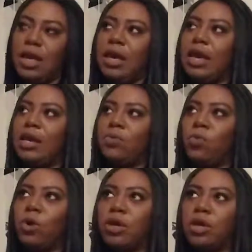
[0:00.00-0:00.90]
And in
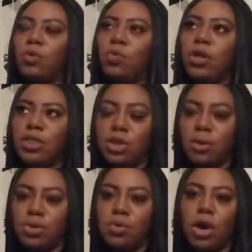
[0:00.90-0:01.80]
working with
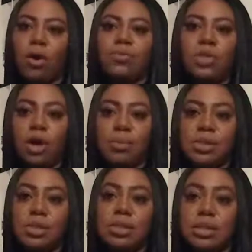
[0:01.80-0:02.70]
them, you help them
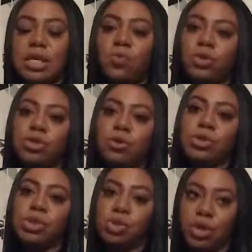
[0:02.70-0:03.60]
to see what their
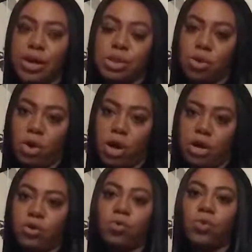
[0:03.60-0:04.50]
strengths are and
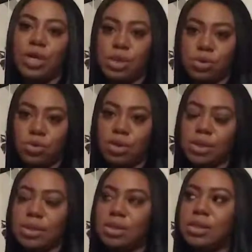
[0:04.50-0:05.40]
their
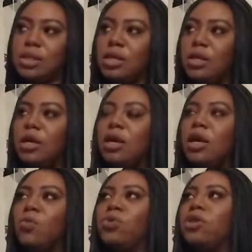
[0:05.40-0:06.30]
resources and
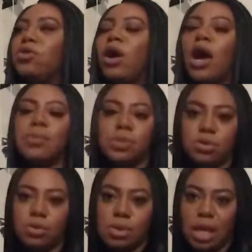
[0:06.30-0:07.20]
what other
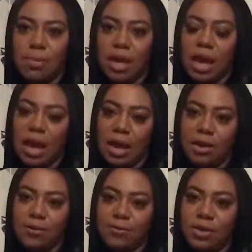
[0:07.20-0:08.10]
obstacles they may
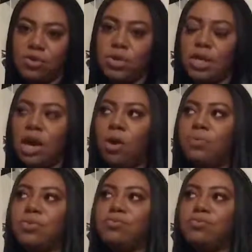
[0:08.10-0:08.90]
have. And you can help